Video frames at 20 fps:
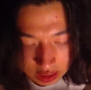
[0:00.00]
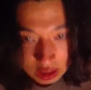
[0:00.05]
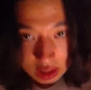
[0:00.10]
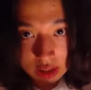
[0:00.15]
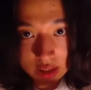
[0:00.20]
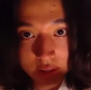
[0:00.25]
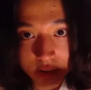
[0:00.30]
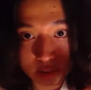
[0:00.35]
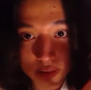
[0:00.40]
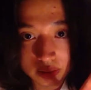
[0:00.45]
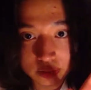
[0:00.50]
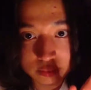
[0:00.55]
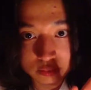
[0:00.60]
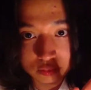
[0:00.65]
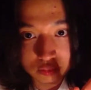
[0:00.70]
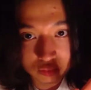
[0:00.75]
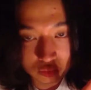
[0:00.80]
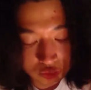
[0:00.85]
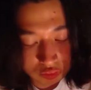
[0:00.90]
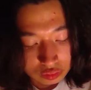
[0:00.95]

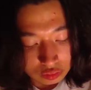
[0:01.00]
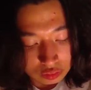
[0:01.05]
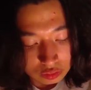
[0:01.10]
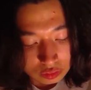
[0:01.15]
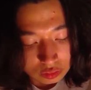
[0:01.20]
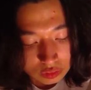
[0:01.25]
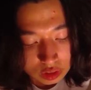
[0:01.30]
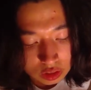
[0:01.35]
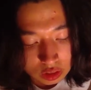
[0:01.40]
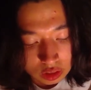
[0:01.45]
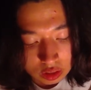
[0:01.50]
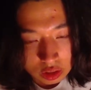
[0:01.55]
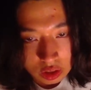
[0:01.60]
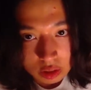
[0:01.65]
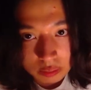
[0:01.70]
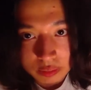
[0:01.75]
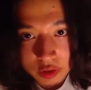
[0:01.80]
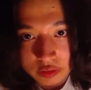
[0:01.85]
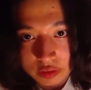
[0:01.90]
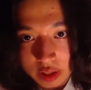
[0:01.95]
Um,
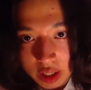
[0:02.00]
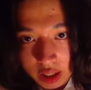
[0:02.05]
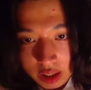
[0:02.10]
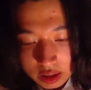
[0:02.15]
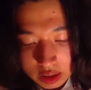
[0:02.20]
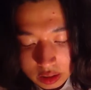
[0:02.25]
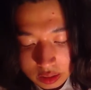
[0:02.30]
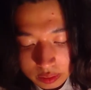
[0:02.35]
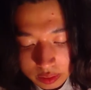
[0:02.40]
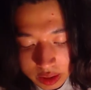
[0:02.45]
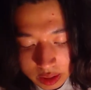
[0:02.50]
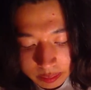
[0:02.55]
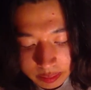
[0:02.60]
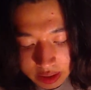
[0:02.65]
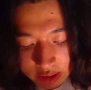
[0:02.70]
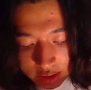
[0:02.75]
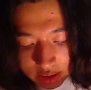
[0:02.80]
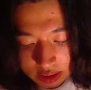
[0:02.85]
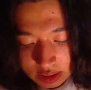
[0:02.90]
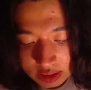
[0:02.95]
Move that out of the way
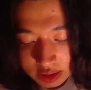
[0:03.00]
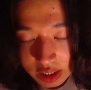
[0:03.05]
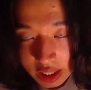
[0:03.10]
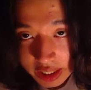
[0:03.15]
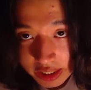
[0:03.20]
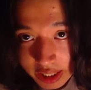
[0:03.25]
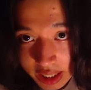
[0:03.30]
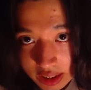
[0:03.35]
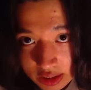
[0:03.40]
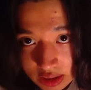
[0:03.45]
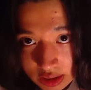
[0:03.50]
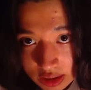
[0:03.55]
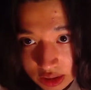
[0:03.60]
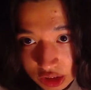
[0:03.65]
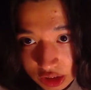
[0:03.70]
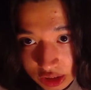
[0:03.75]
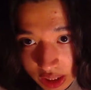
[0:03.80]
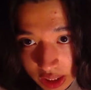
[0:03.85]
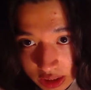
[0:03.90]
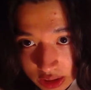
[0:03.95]
because it's like casting
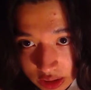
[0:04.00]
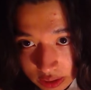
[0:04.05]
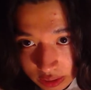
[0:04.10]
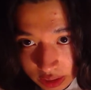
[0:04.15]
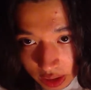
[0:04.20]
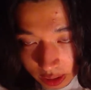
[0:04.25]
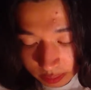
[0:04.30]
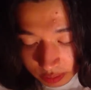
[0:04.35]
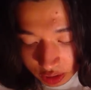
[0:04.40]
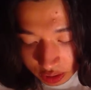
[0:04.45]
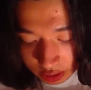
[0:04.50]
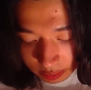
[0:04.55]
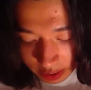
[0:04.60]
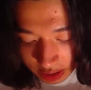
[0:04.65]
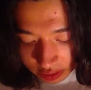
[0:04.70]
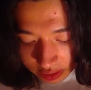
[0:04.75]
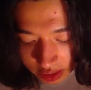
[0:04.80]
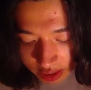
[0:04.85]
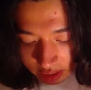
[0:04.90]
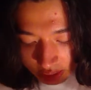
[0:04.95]
shadow and I'm not
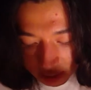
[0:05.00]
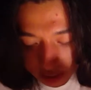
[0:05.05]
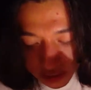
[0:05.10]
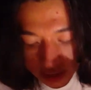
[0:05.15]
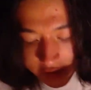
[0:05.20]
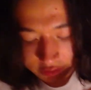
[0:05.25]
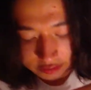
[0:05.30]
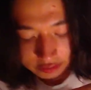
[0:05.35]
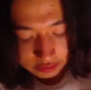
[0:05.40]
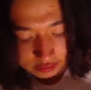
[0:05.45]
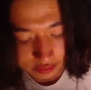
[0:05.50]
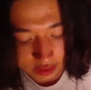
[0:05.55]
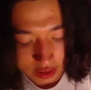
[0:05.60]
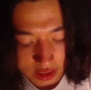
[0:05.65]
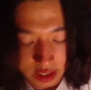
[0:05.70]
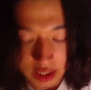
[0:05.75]
about that life.